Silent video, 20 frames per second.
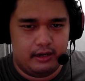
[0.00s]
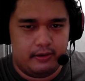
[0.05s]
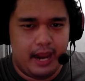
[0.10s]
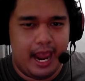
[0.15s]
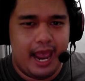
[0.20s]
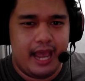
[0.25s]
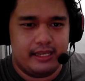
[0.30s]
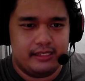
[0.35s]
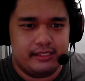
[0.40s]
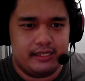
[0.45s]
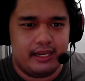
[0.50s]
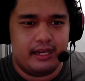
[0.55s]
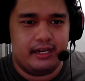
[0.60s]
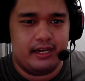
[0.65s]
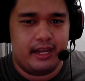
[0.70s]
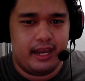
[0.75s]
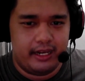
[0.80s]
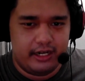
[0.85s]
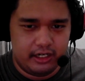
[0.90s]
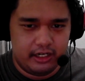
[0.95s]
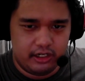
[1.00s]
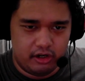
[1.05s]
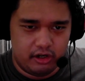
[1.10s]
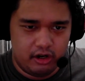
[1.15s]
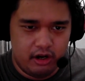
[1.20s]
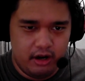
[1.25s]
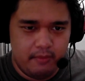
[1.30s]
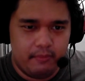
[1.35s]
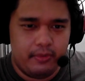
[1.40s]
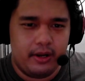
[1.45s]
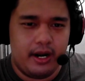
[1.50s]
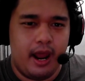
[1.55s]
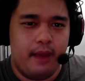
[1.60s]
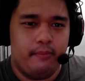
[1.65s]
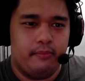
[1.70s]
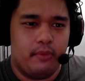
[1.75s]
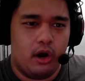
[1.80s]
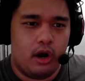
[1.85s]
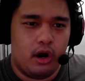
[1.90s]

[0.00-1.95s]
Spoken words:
as an editor, but I'm